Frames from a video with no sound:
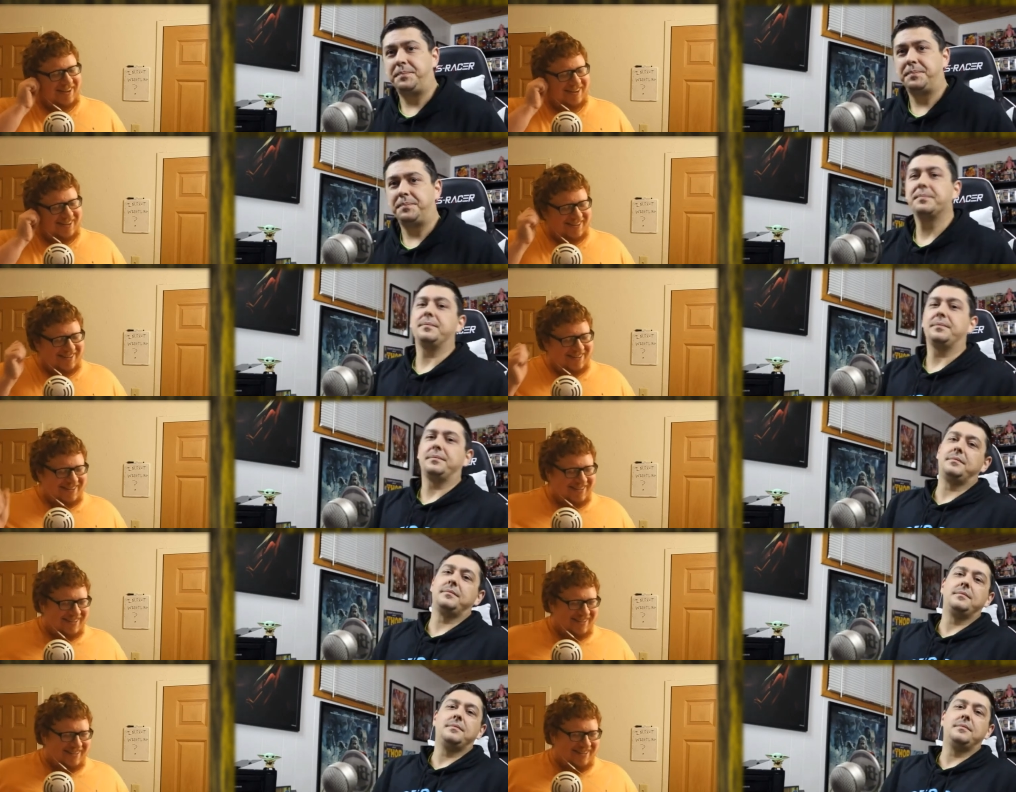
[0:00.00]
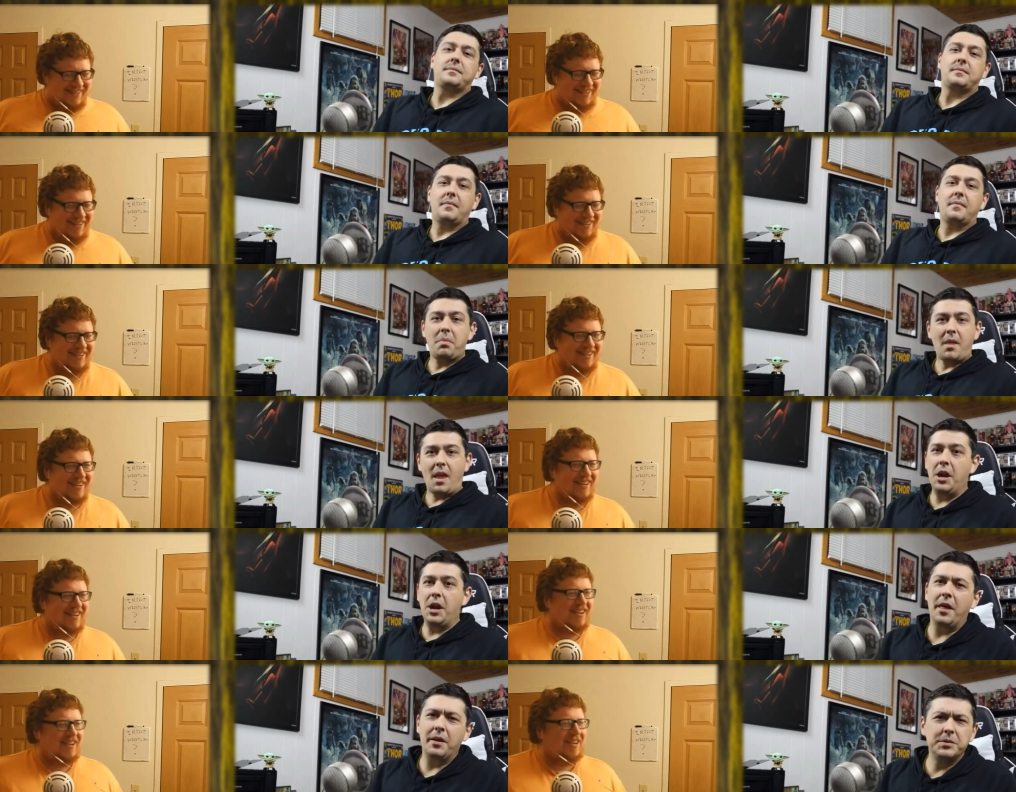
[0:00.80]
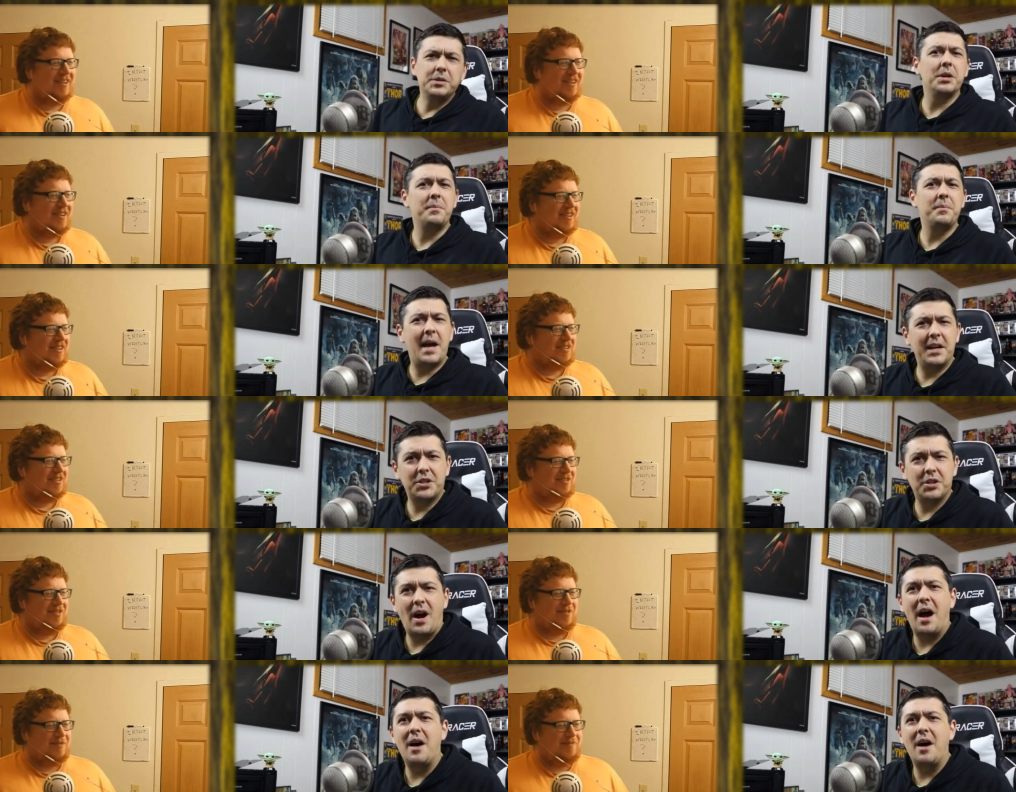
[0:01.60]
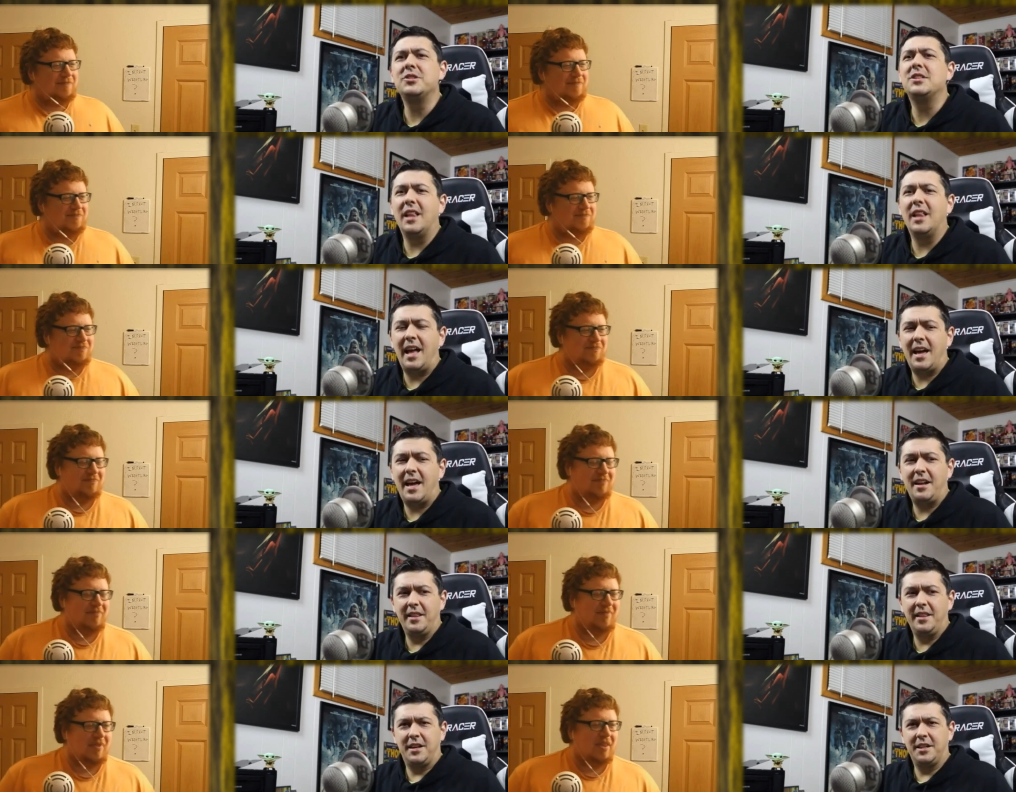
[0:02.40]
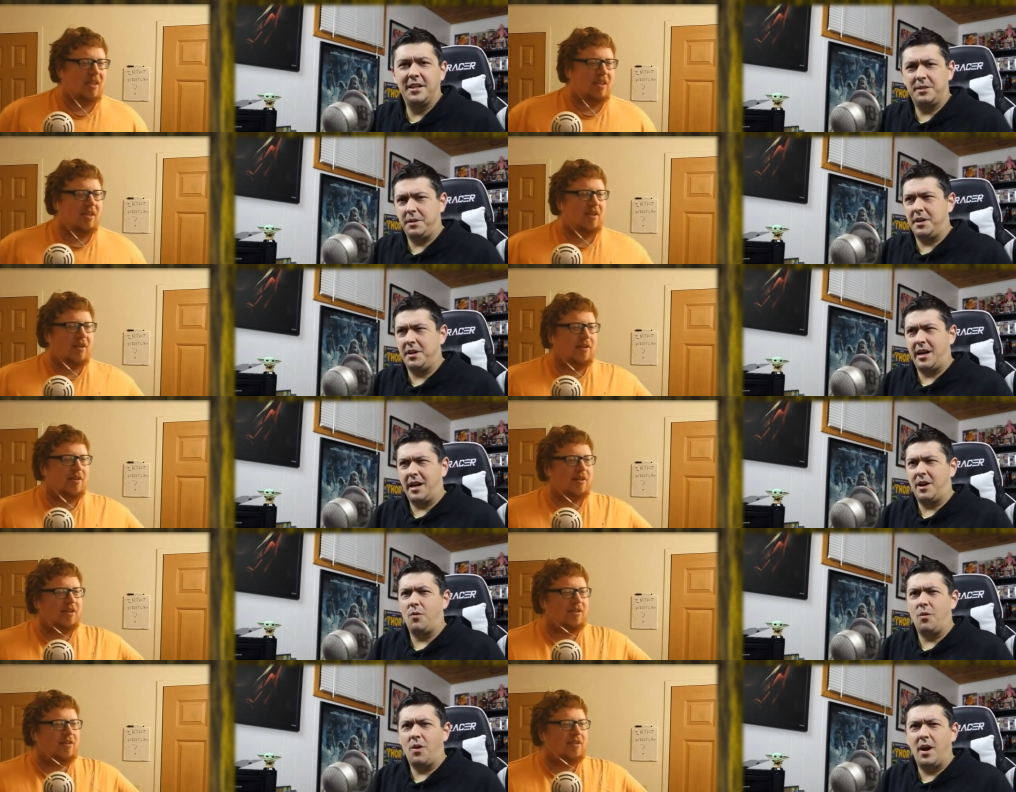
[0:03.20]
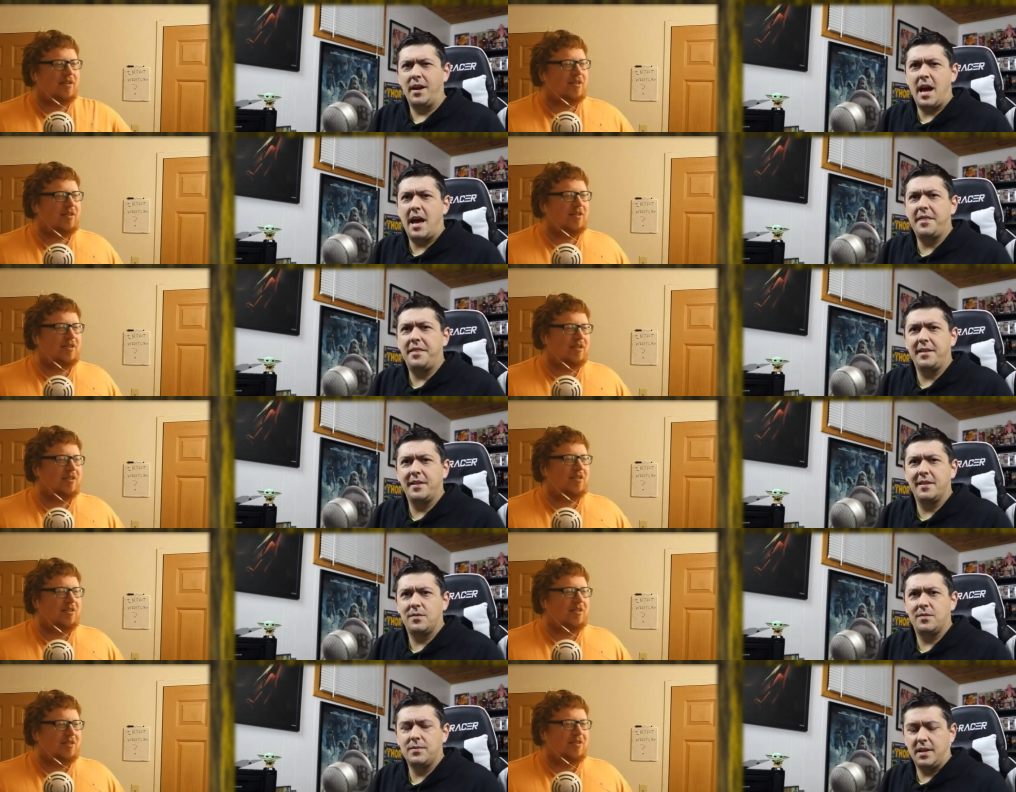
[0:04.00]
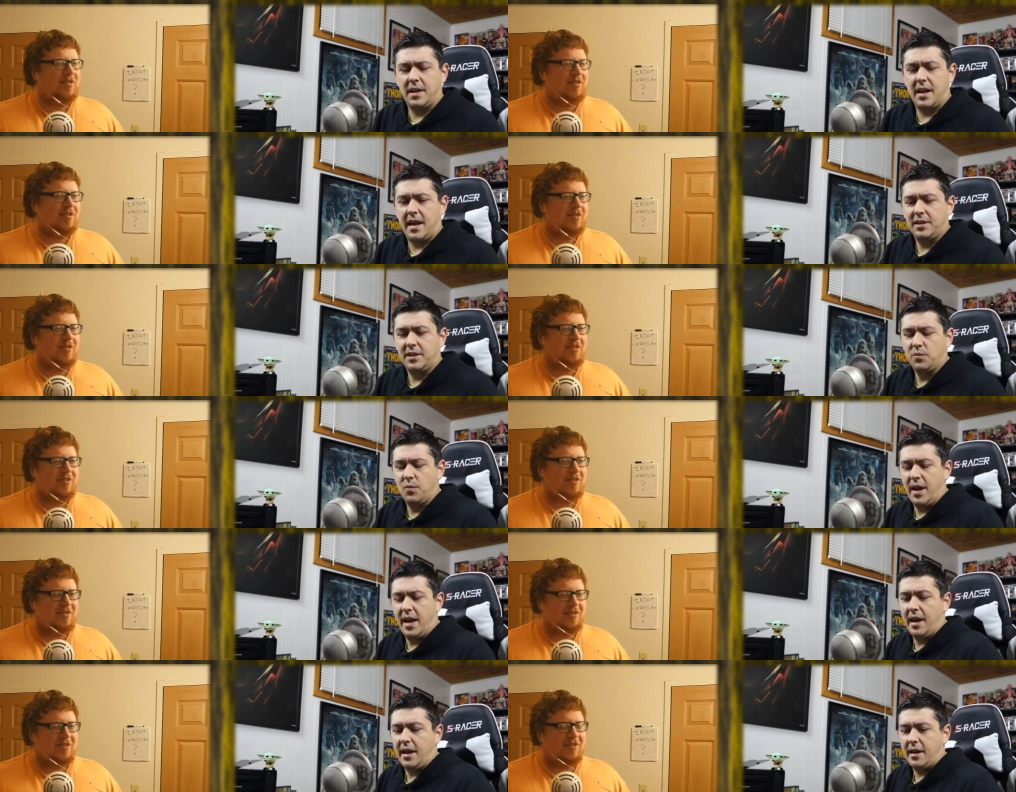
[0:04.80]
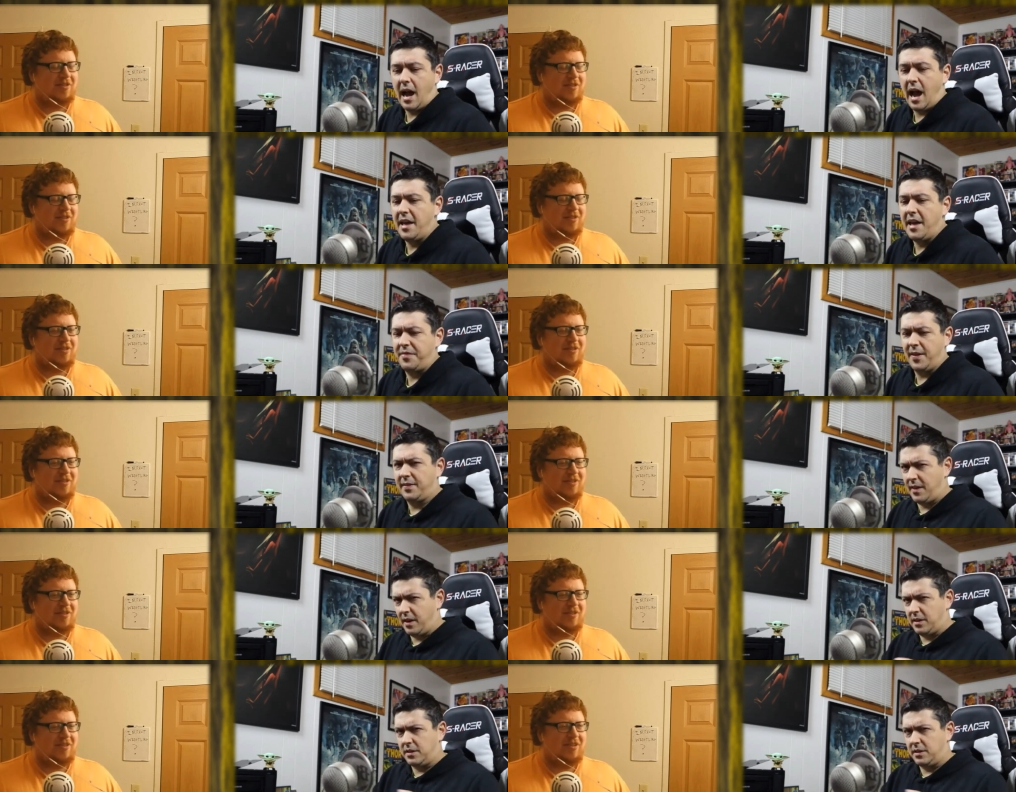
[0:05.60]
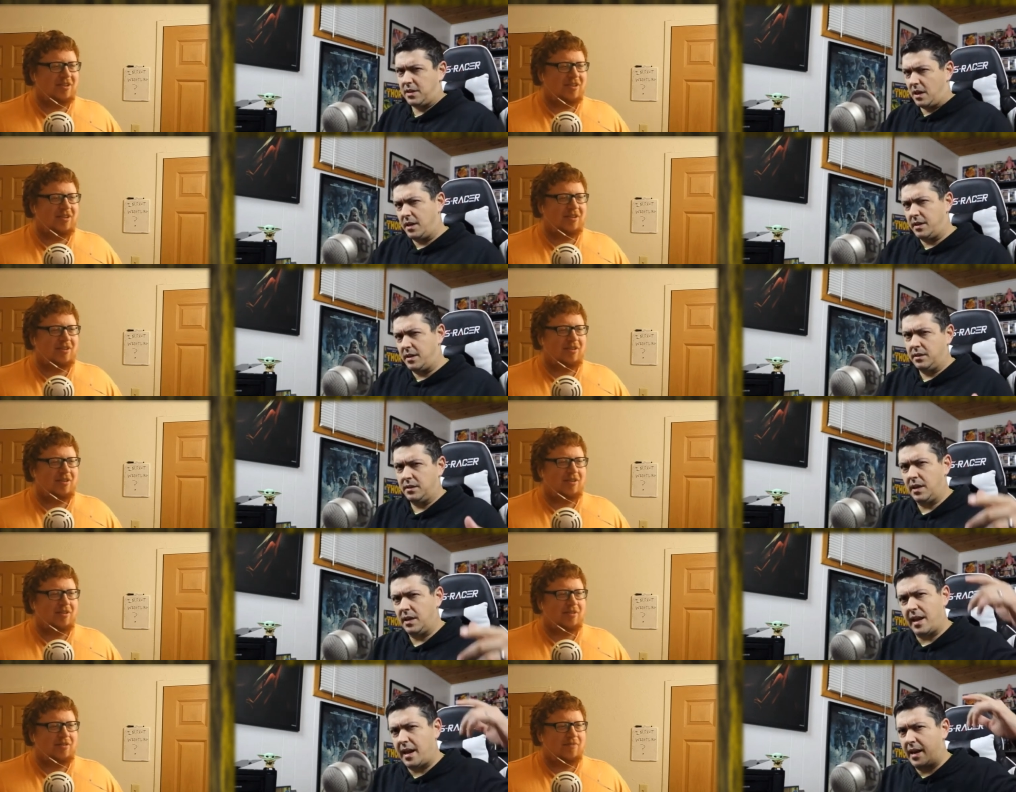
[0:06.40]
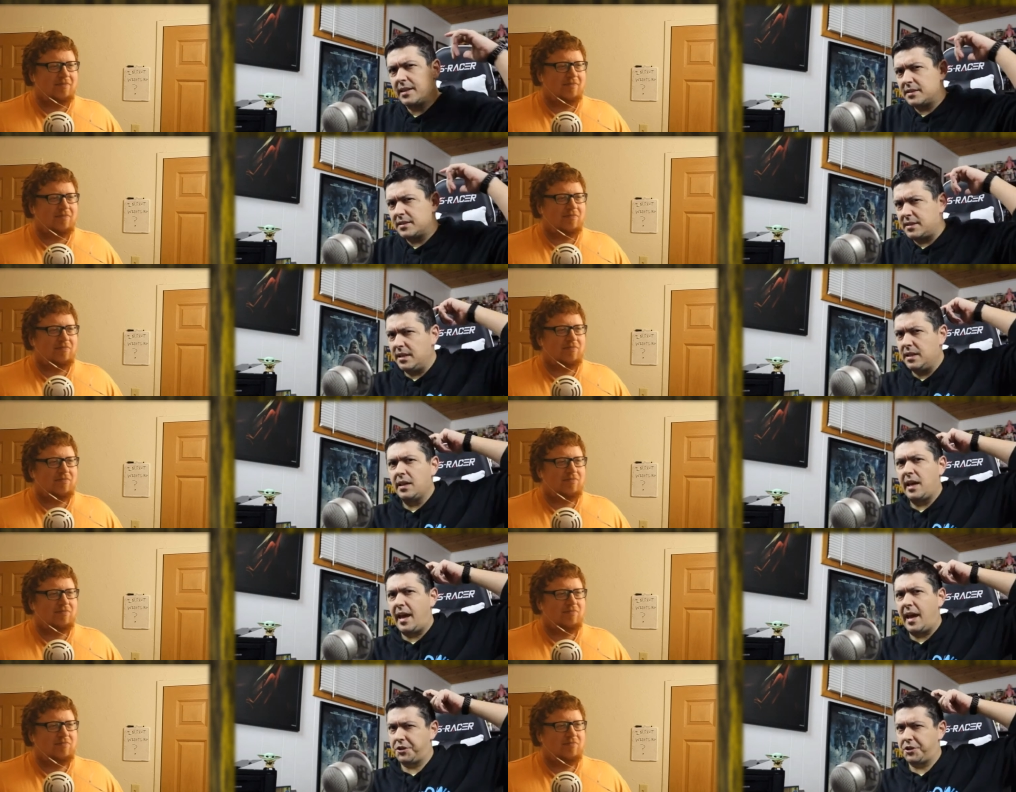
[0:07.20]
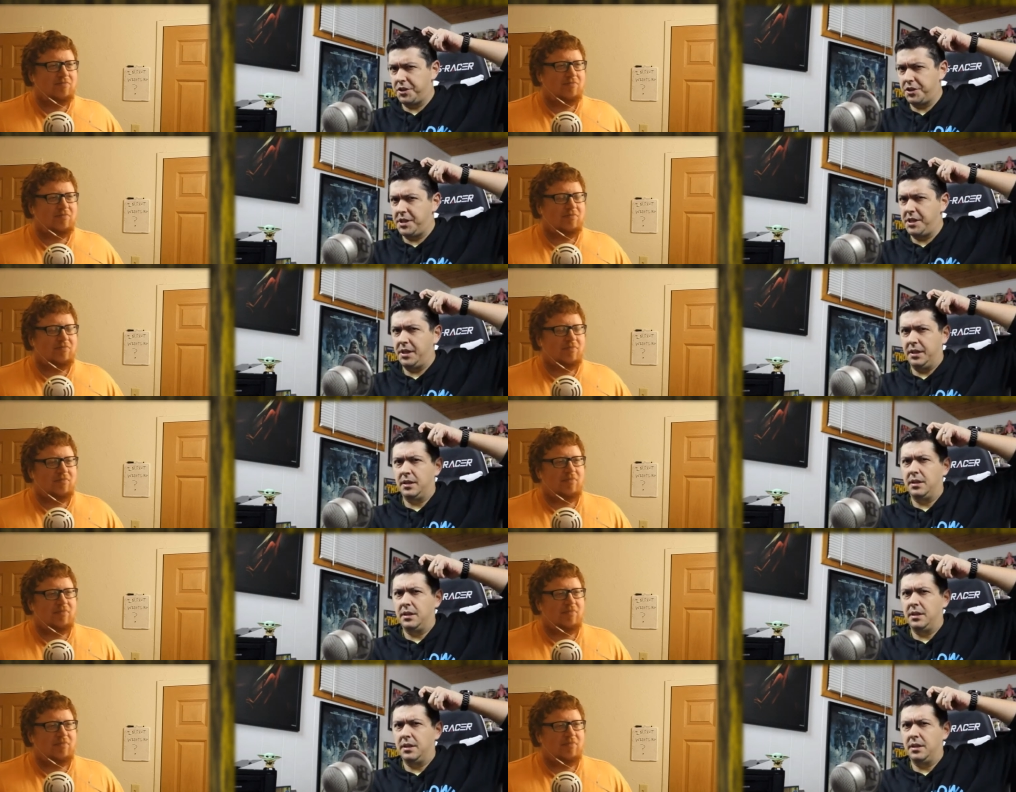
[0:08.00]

Speaker 1: um, no, that was a good match though. I was glad the Undisputed Era won. I think this was a nice way. I think they're done in NXT actually.